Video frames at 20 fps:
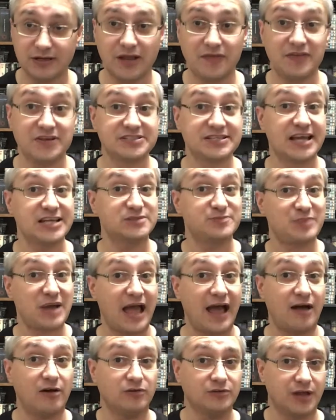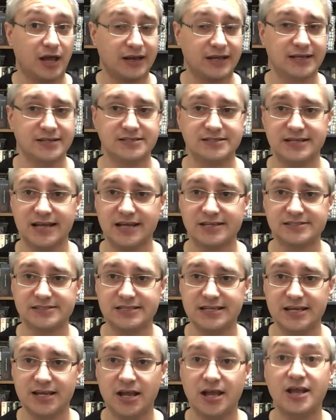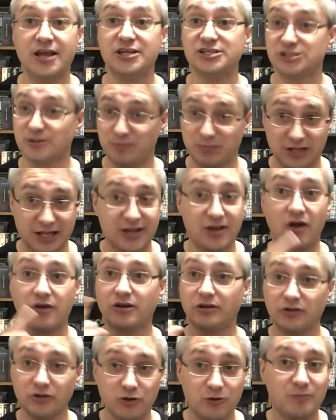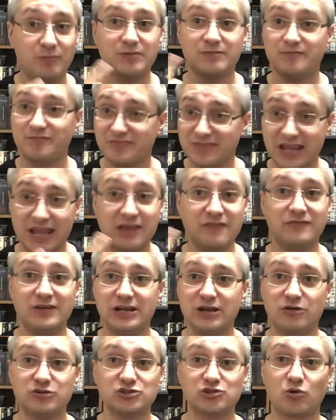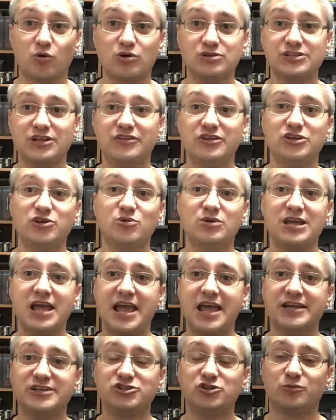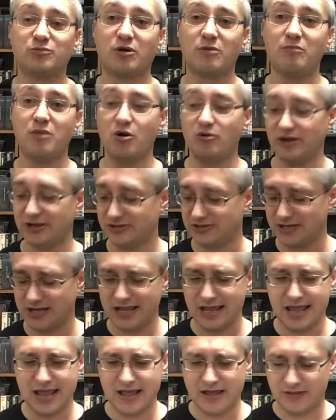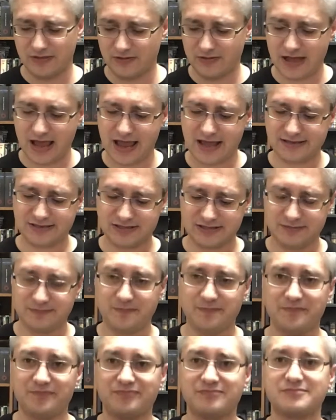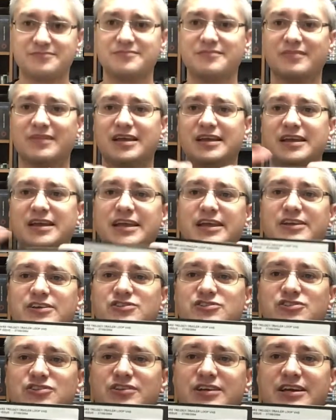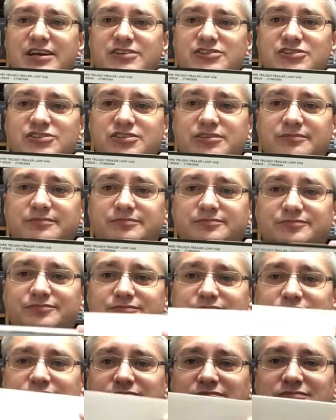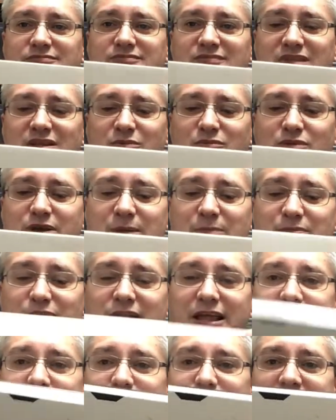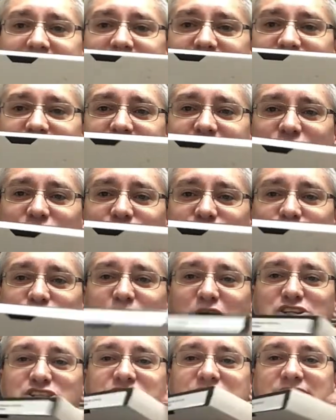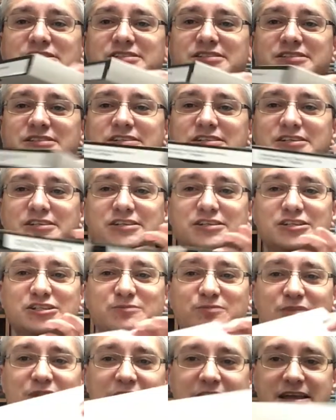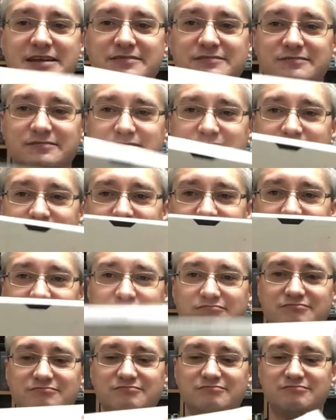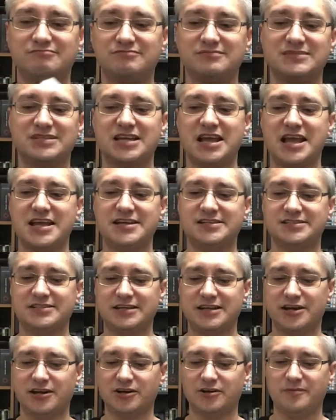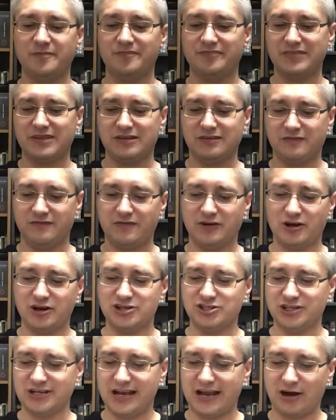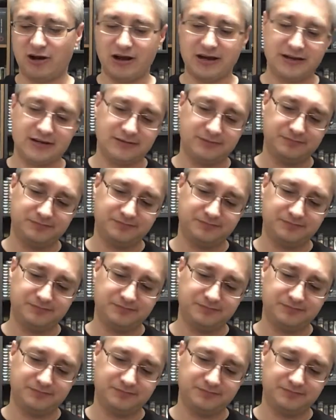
in this case PAL, not NTSC, to play on a loop in video stores in the UK to promote it. That is this. Pretty plain packaging here, a little smudgy. Plain case here, very generic.